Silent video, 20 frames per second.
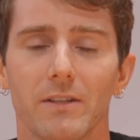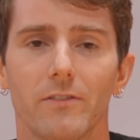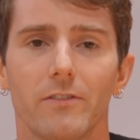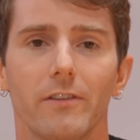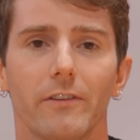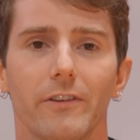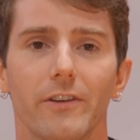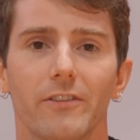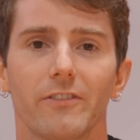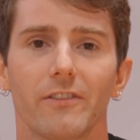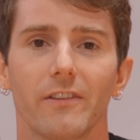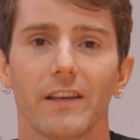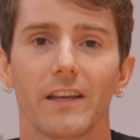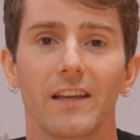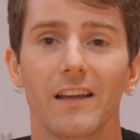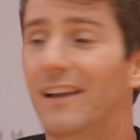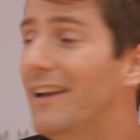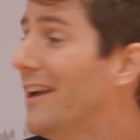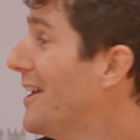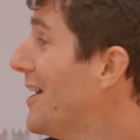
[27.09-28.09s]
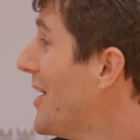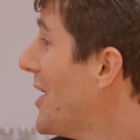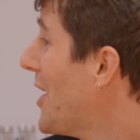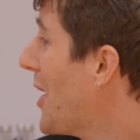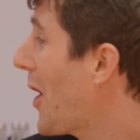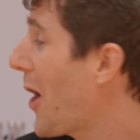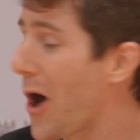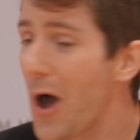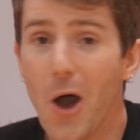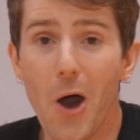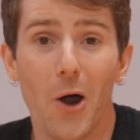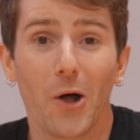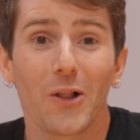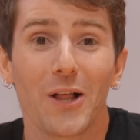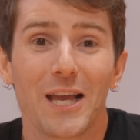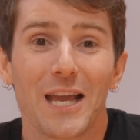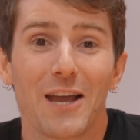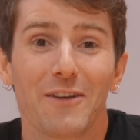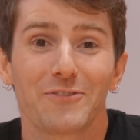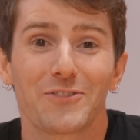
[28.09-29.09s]
mean, seriously. All
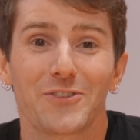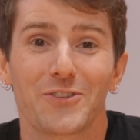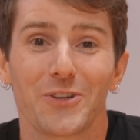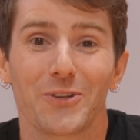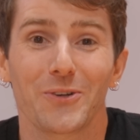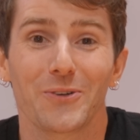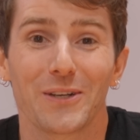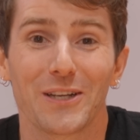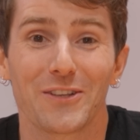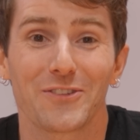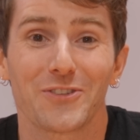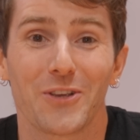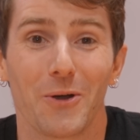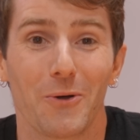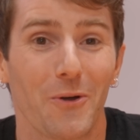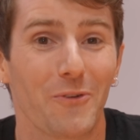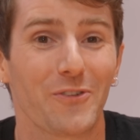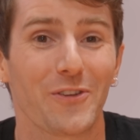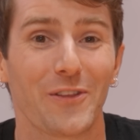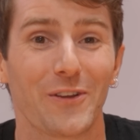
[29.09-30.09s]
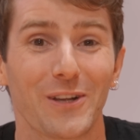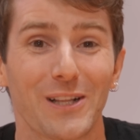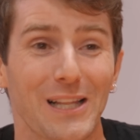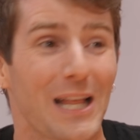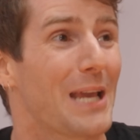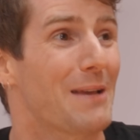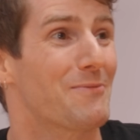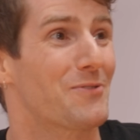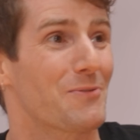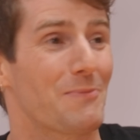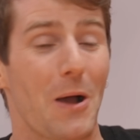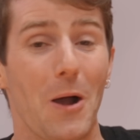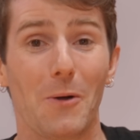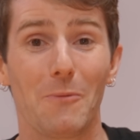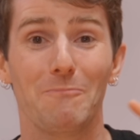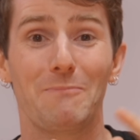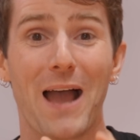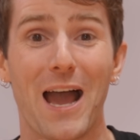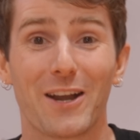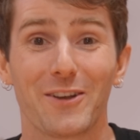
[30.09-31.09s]
I have to do is go over their claims
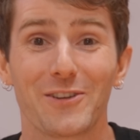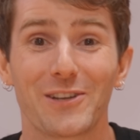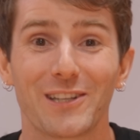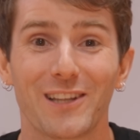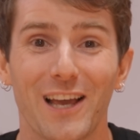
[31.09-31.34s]
about battery